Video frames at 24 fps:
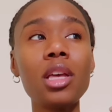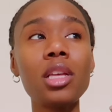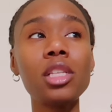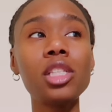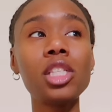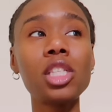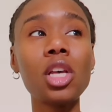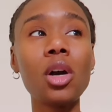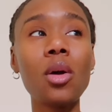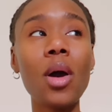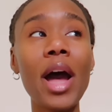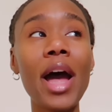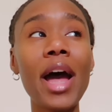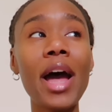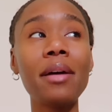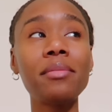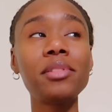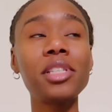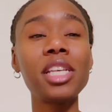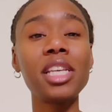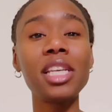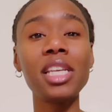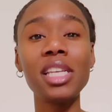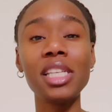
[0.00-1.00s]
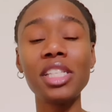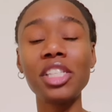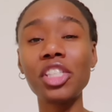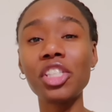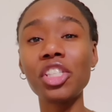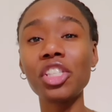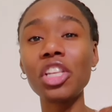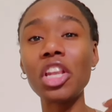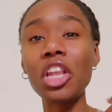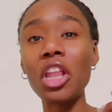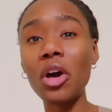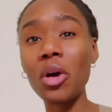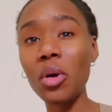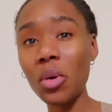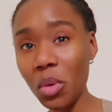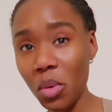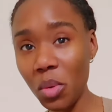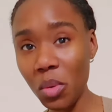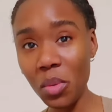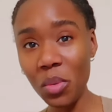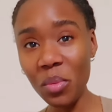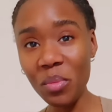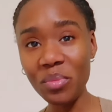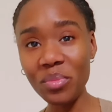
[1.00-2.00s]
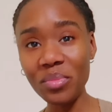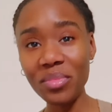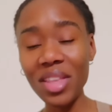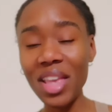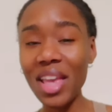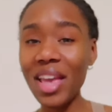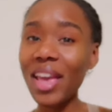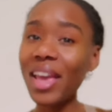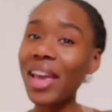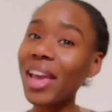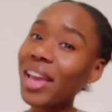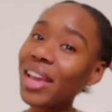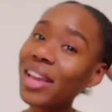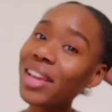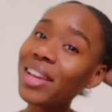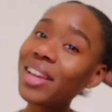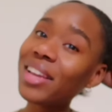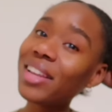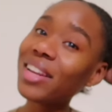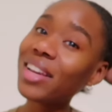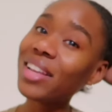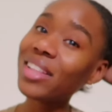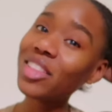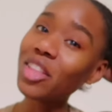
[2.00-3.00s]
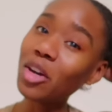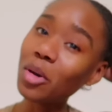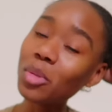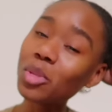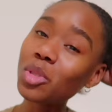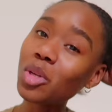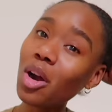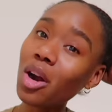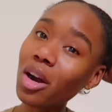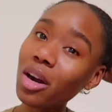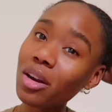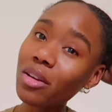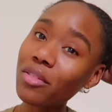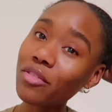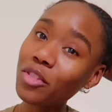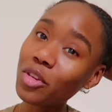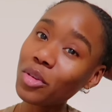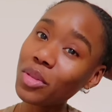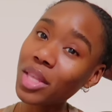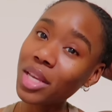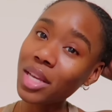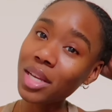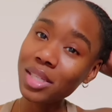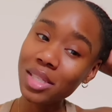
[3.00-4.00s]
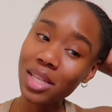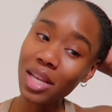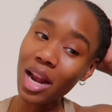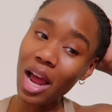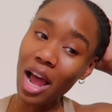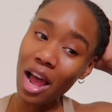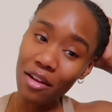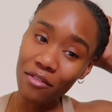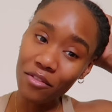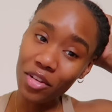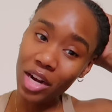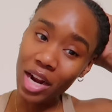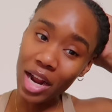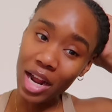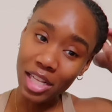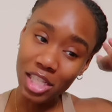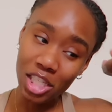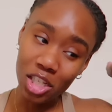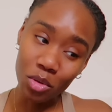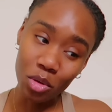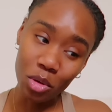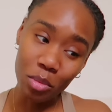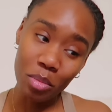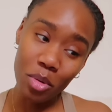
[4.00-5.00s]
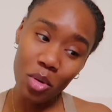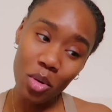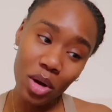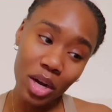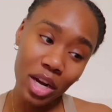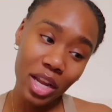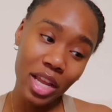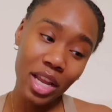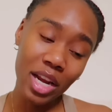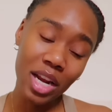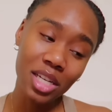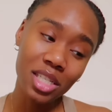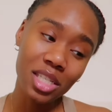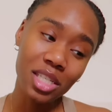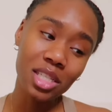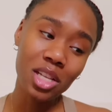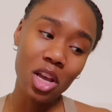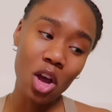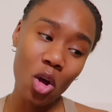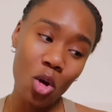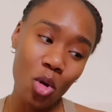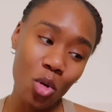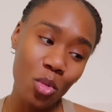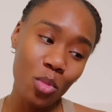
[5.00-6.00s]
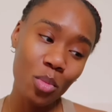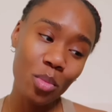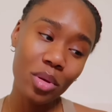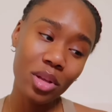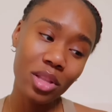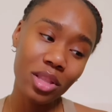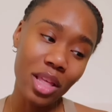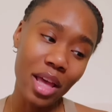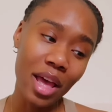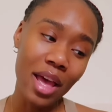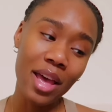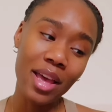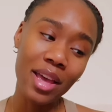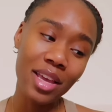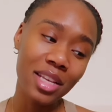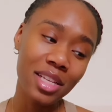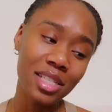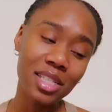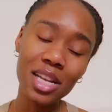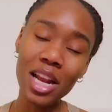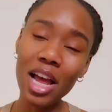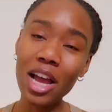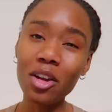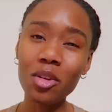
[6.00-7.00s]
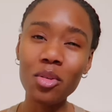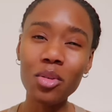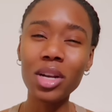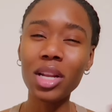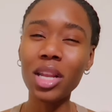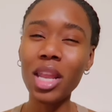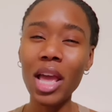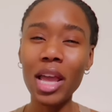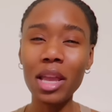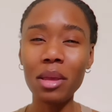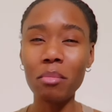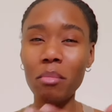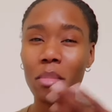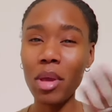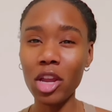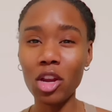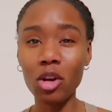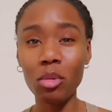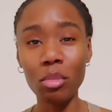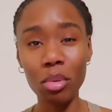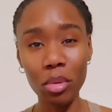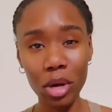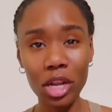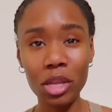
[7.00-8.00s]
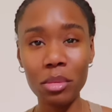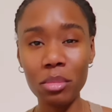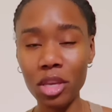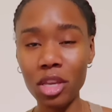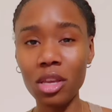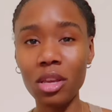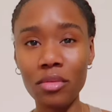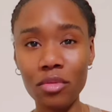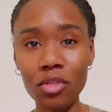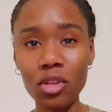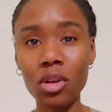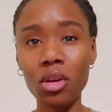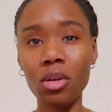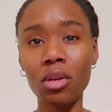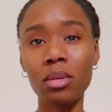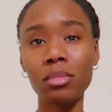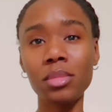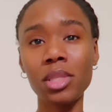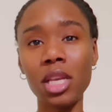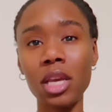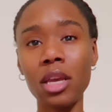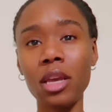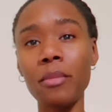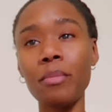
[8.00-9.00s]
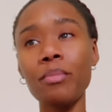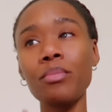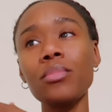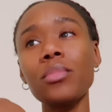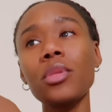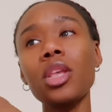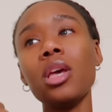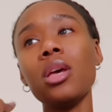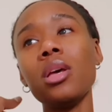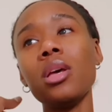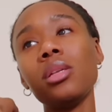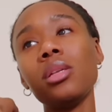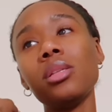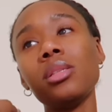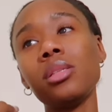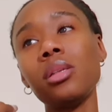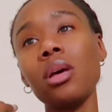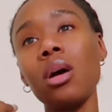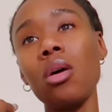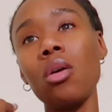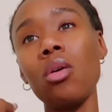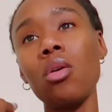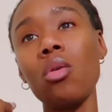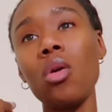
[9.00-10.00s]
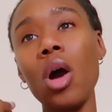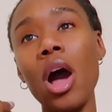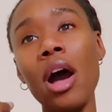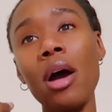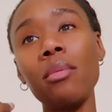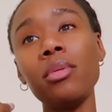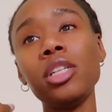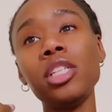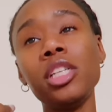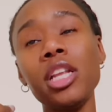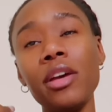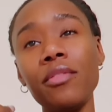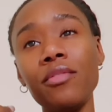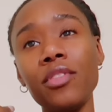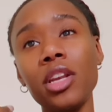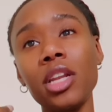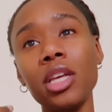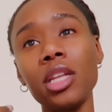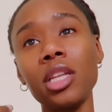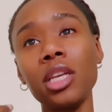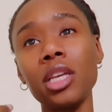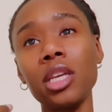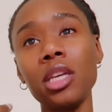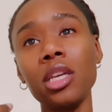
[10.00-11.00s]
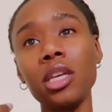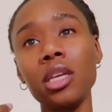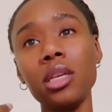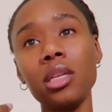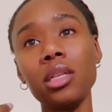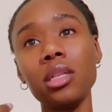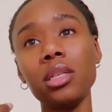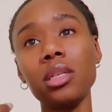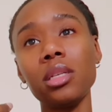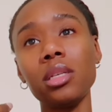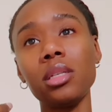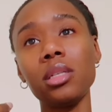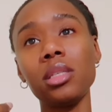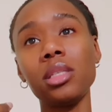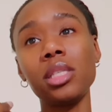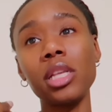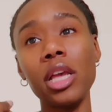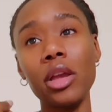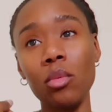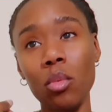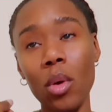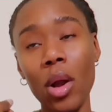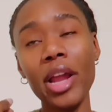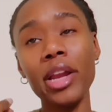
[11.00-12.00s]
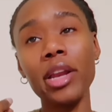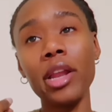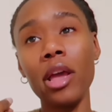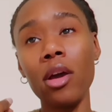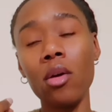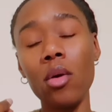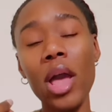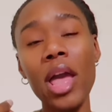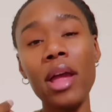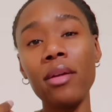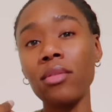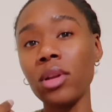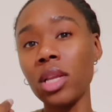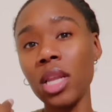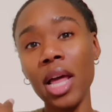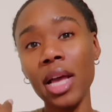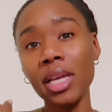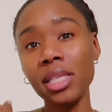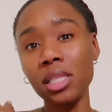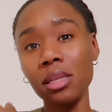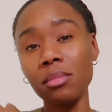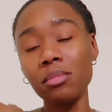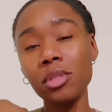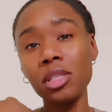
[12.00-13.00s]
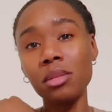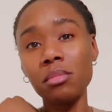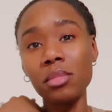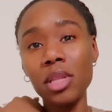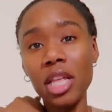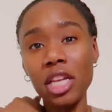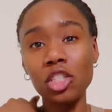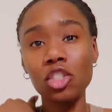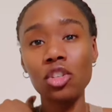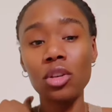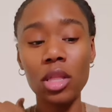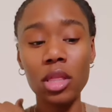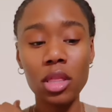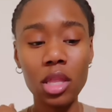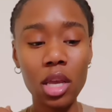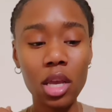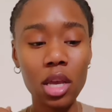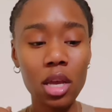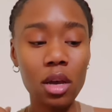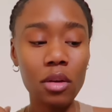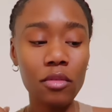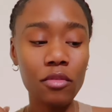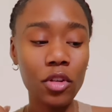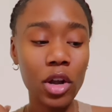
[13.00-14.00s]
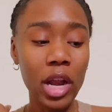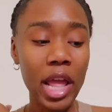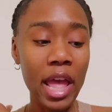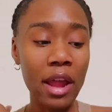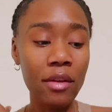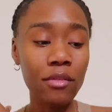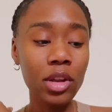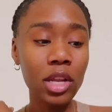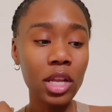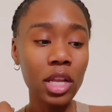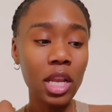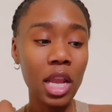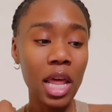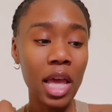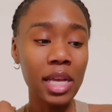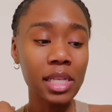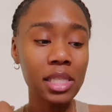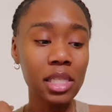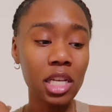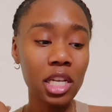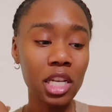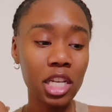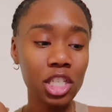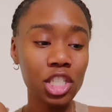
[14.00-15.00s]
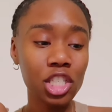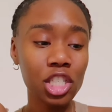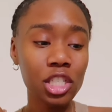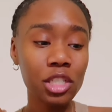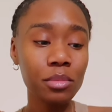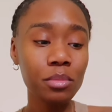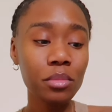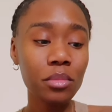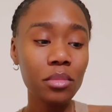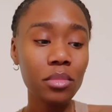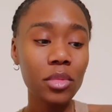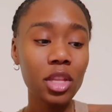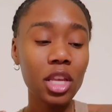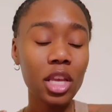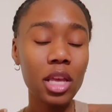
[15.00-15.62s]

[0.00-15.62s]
So I have to eat slow. And those are a few things that I forgot to report. And I just hope that it's not going to like make or break me, if you know what I'm saying. So I would definitely say write down every last symptom that you can think of for every last condition.